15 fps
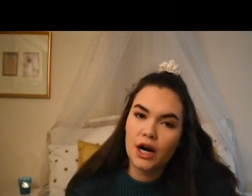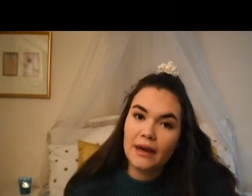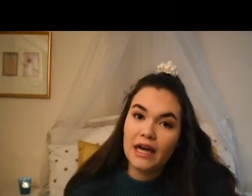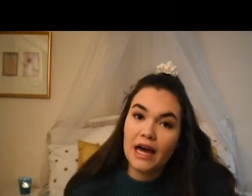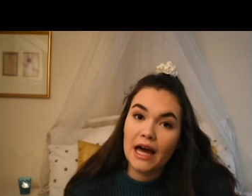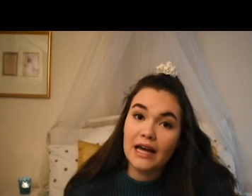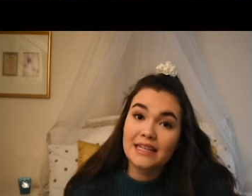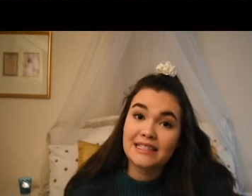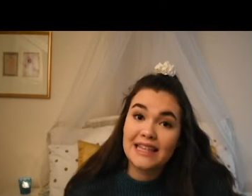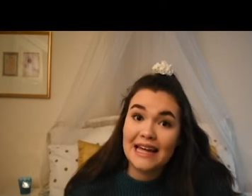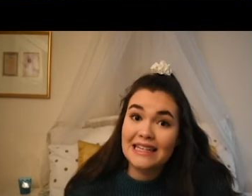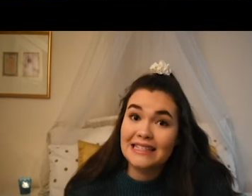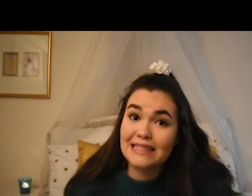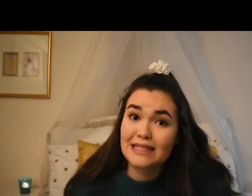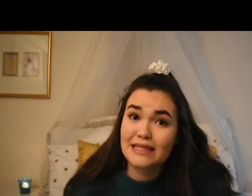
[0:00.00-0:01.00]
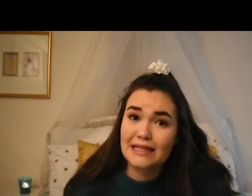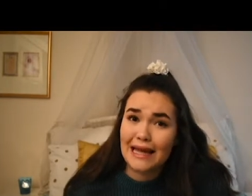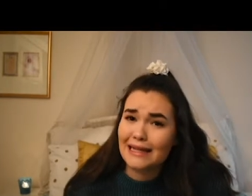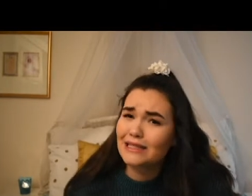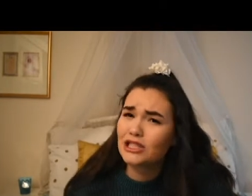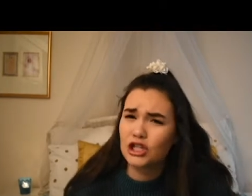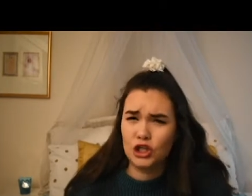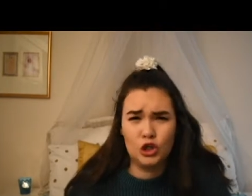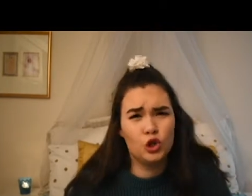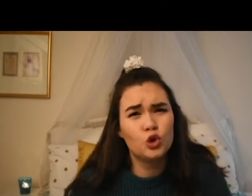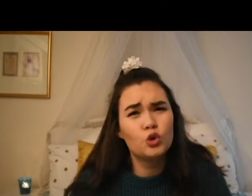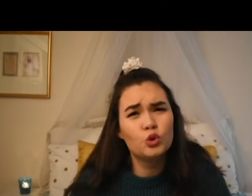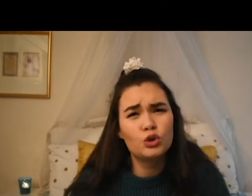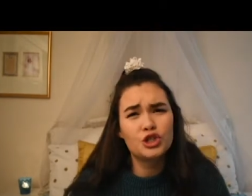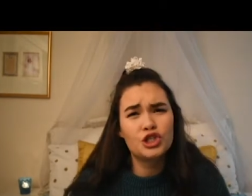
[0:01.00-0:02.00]
because that's
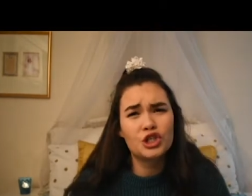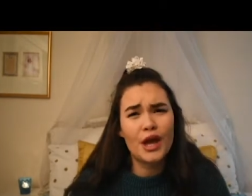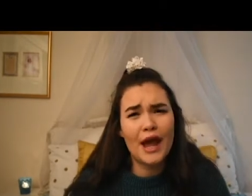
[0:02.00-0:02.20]
huge.